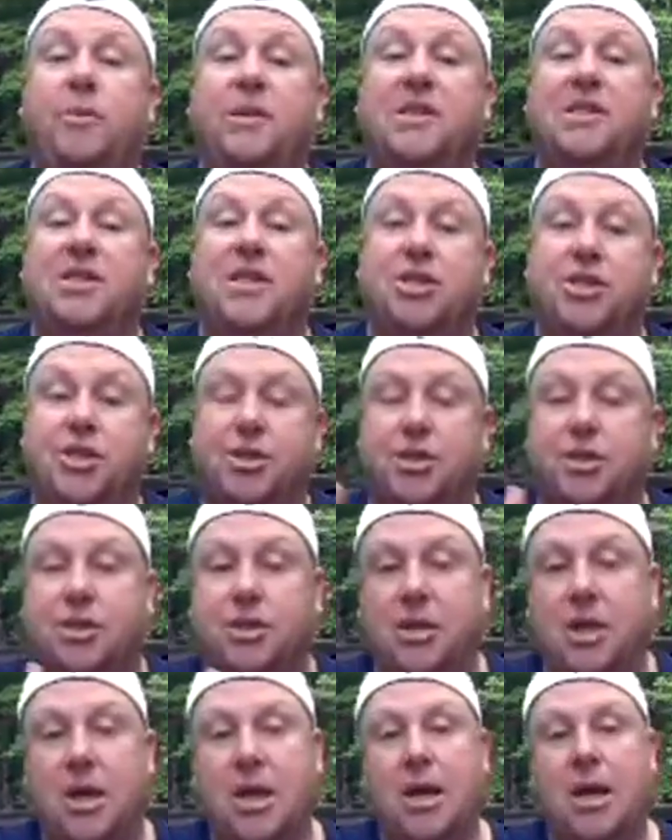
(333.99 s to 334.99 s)

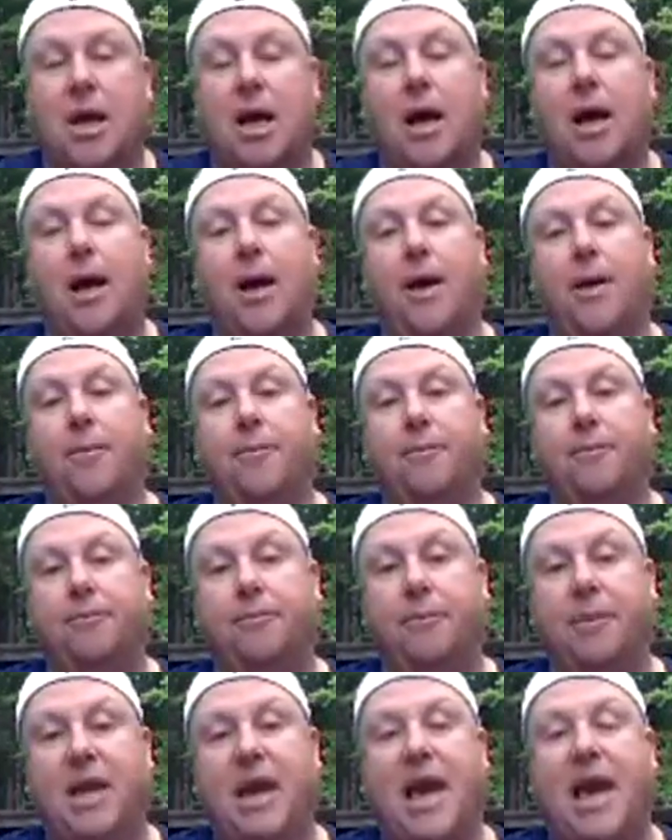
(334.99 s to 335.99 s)
positions
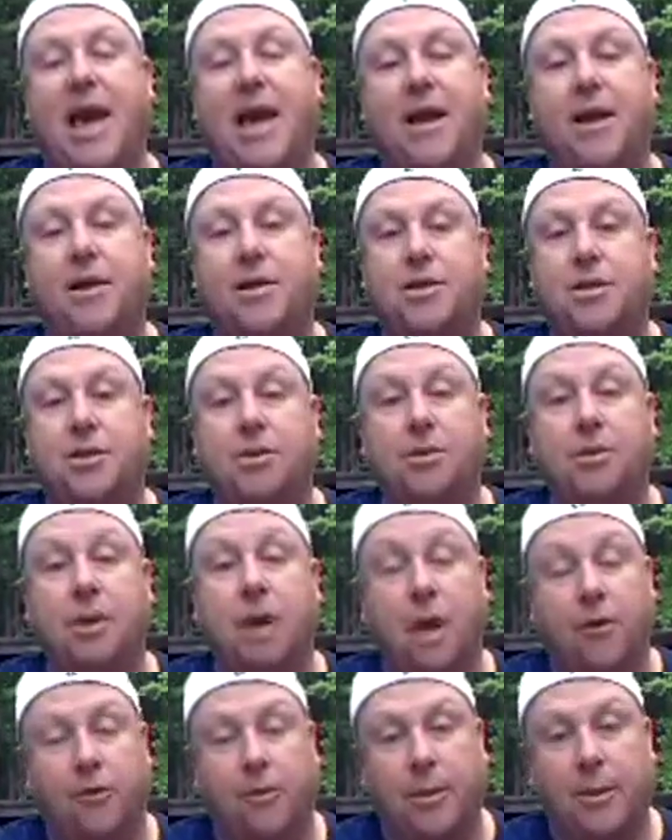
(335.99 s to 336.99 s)
be added to
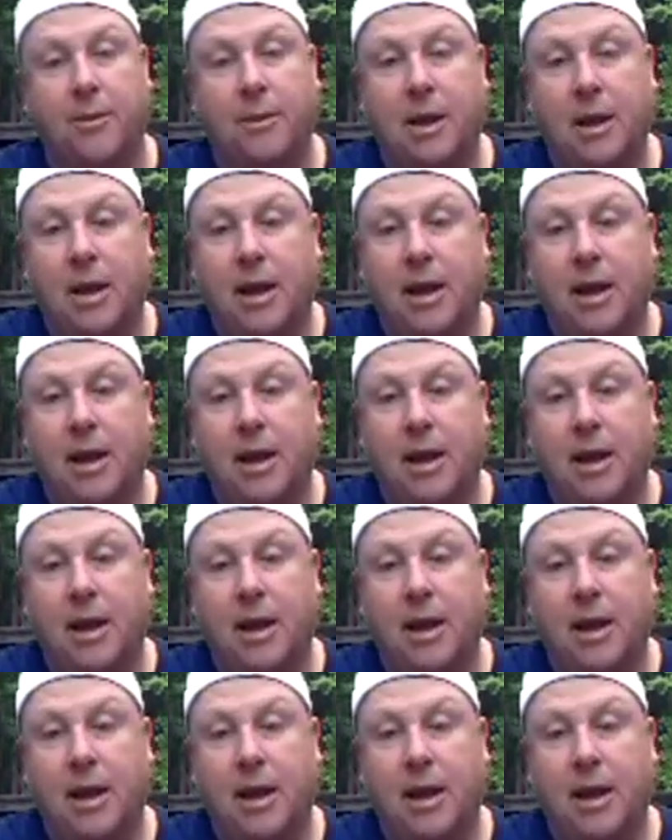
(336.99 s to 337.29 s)
government.